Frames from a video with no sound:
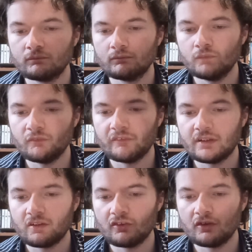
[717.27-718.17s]
not very
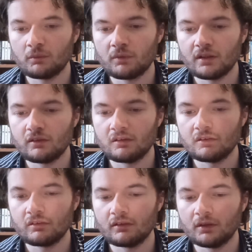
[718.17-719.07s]
nice
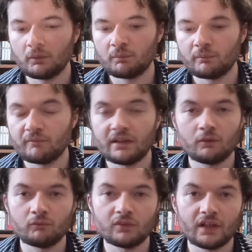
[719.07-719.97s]
circumstances, along with my
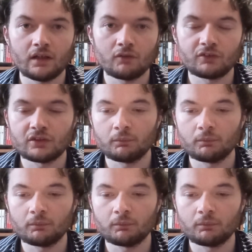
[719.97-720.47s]
entire original